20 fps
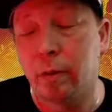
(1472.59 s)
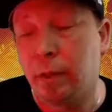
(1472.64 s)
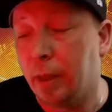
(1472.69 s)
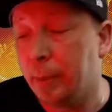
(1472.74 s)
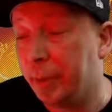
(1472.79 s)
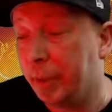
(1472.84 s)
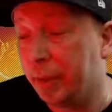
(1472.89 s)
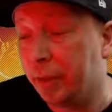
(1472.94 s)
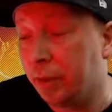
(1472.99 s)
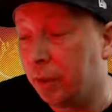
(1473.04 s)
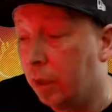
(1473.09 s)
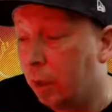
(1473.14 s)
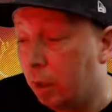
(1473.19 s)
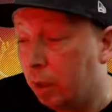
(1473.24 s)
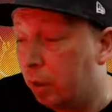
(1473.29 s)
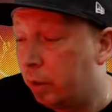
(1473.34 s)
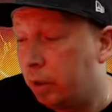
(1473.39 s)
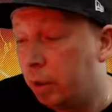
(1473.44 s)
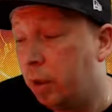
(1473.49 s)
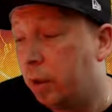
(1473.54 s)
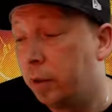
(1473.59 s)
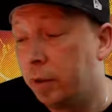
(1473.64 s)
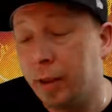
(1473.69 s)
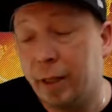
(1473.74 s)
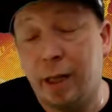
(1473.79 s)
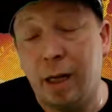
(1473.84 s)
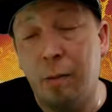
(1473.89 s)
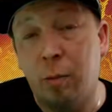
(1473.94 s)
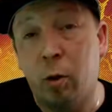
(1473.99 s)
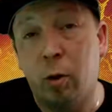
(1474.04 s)
I mean, the
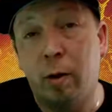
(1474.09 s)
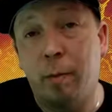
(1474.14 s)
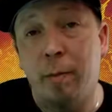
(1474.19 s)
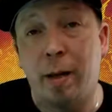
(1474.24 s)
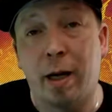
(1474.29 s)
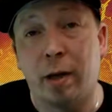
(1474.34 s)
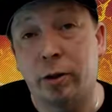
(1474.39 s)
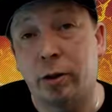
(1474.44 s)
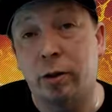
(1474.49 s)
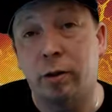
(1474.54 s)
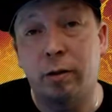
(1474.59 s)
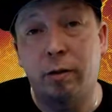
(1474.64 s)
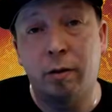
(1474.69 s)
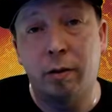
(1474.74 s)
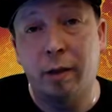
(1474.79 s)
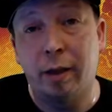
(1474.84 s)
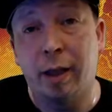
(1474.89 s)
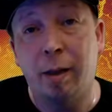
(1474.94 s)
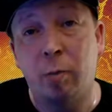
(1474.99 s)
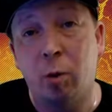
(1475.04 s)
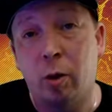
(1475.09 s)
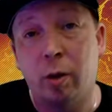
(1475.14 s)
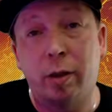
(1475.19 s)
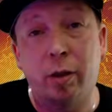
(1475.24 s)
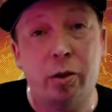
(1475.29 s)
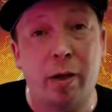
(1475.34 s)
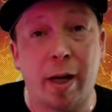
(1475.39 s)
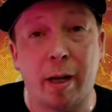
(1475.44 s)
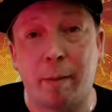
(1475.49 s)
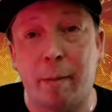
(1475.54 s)
keyboard and mouse, the keyboard
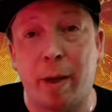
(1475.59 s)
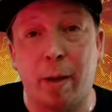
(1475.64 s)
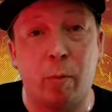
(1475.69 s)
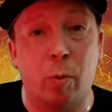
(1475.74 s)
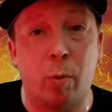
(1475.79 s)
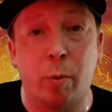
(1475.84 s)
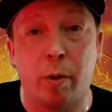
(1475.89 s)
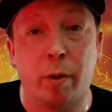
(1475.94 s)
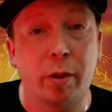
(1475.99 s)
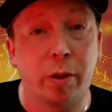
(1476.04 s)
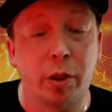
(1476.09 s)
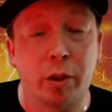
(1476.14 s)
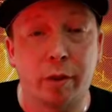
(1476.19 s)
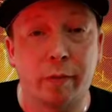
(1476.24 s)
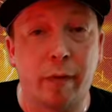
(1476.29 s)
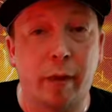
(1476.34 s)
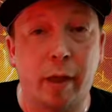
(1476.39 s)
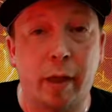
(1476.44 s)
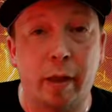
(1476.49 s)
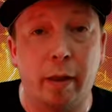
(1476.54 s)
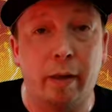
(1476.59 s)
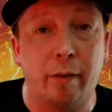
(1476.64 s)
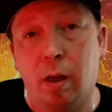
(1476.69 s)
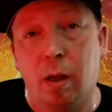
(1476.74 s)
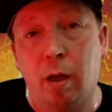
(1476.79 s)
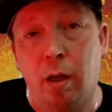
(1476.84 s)
and trackpad will work just fine.